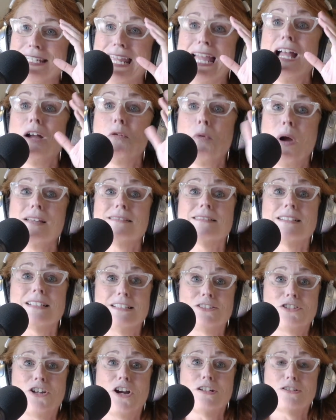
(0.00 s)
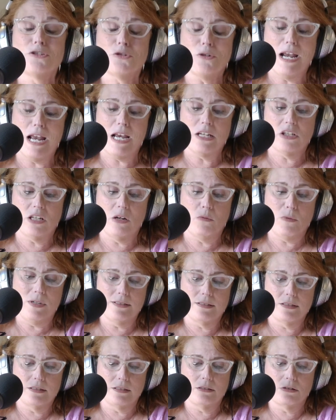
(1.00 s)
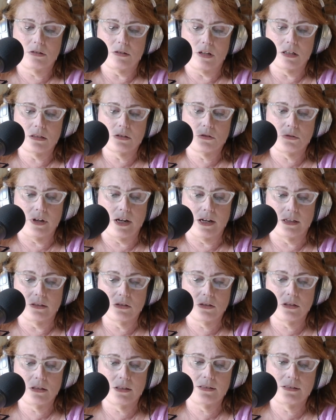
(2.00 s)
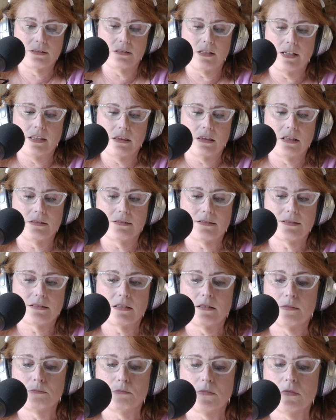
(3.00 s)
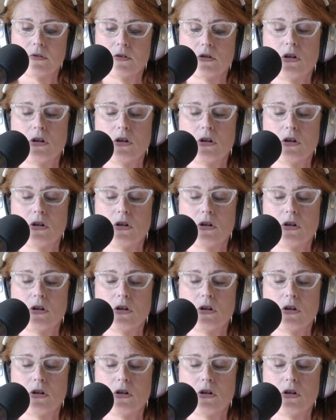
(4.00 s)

Yeah, I was going to talk trash. I was going to talk trash because there's some,